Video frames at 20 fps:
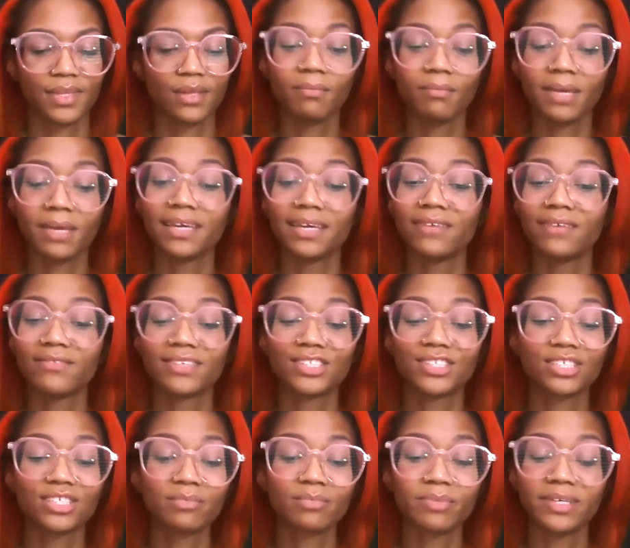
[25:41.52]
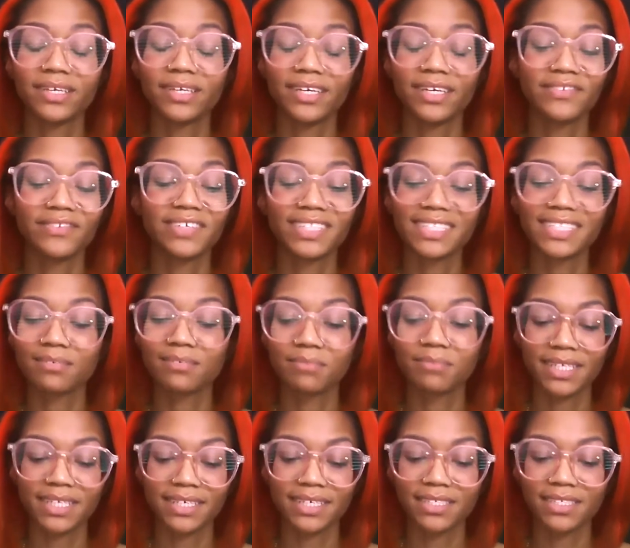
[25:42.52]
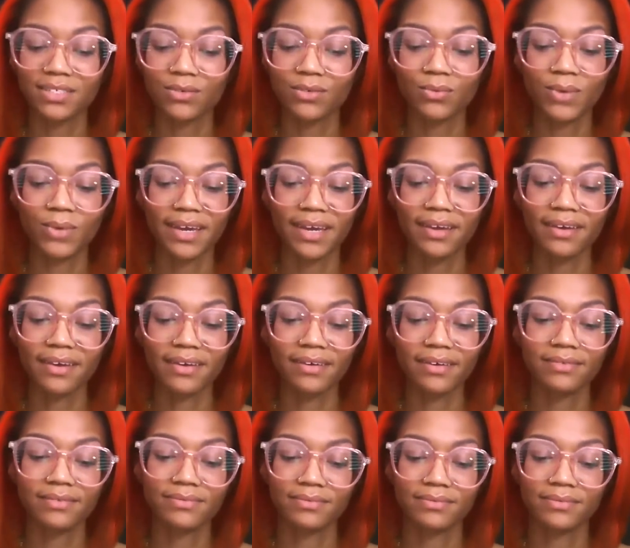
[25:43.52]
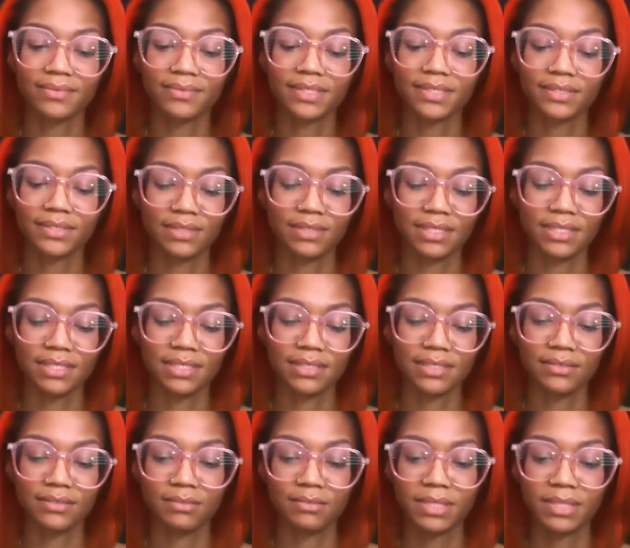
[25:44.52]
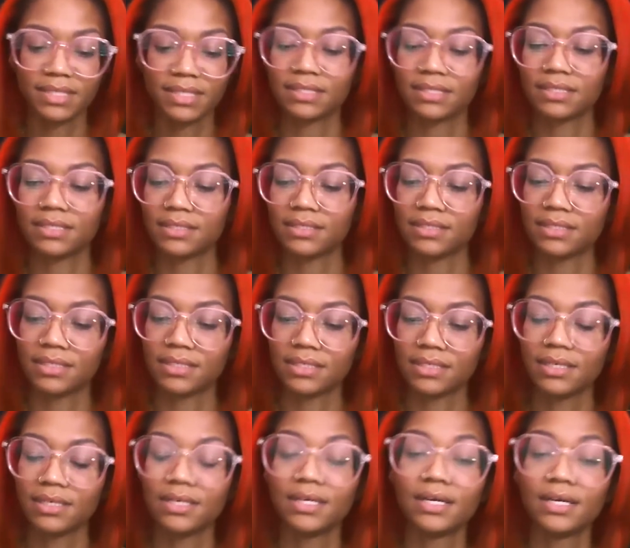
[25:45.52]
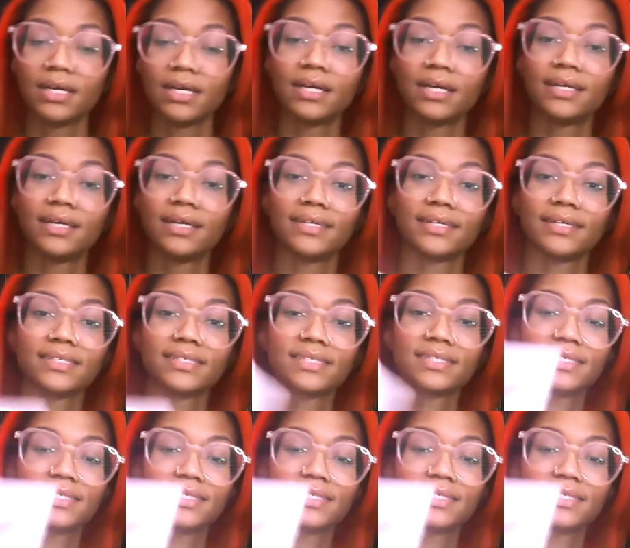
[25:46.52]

may even just be giving some things away. what else is here, Pisces? Yes,